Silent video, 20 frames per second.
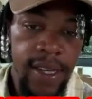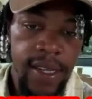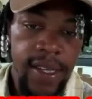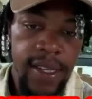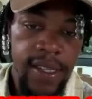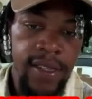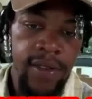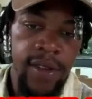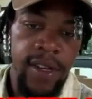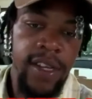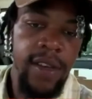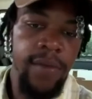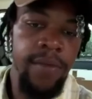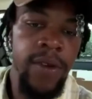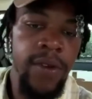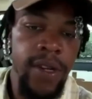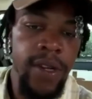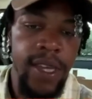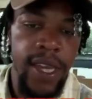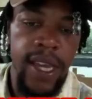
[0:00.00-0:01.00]
So the
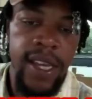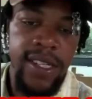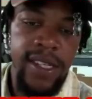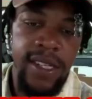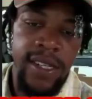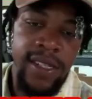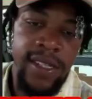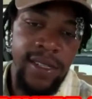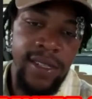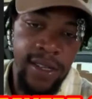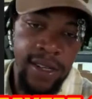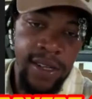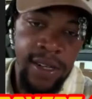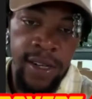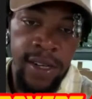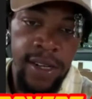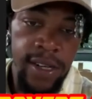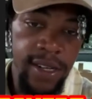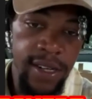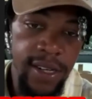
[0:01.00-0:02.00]
communication is good.
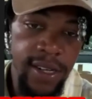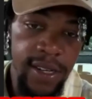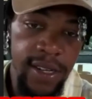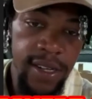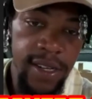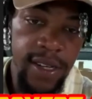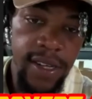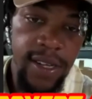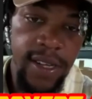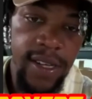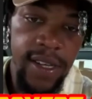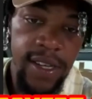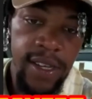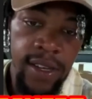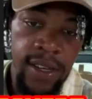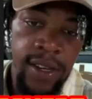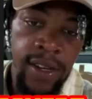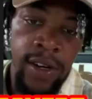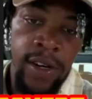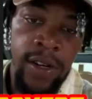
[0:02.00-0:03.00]
You
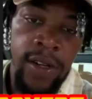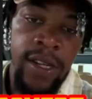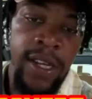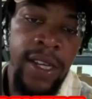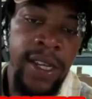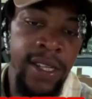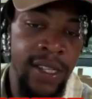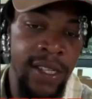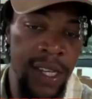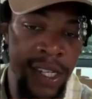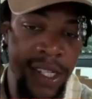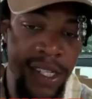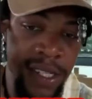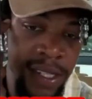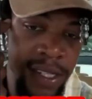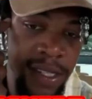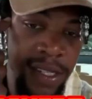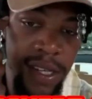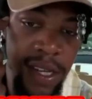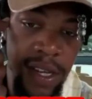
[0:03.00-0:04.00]
know, the
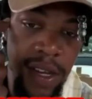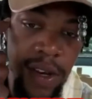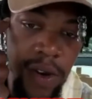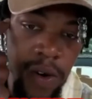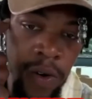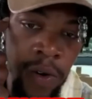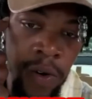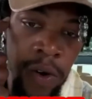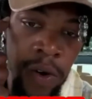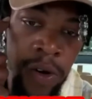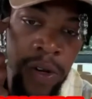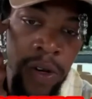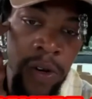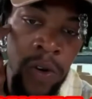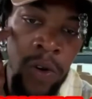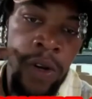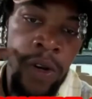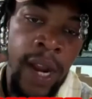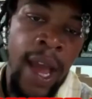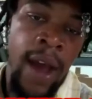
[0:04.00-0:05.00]
intentions
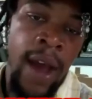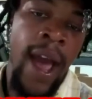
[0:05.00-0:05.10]
on our